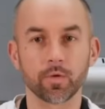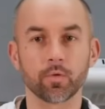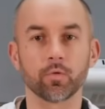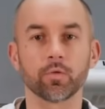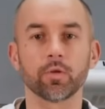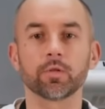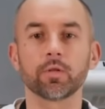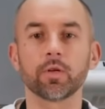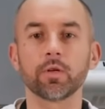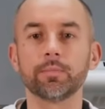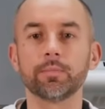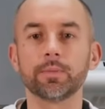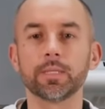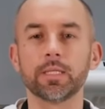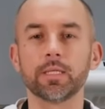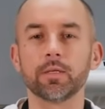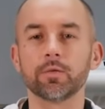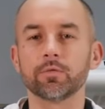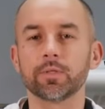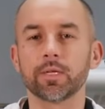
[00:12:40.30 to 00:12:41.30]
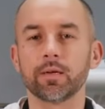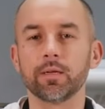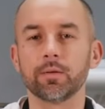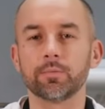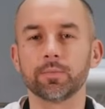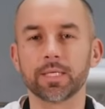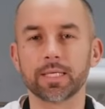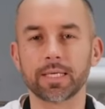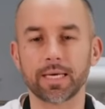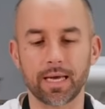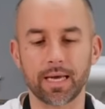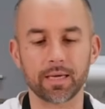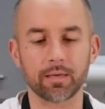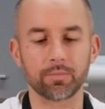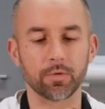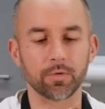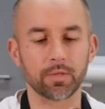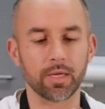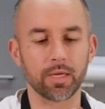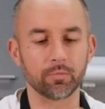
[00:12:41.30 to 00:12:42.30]
to compare this to another chocolate
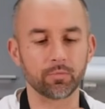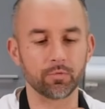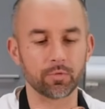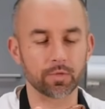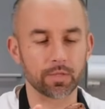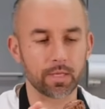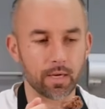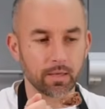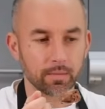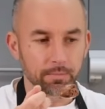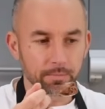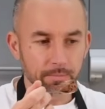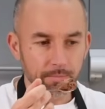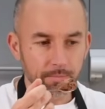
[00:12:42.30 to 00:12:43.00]
mousse, watch my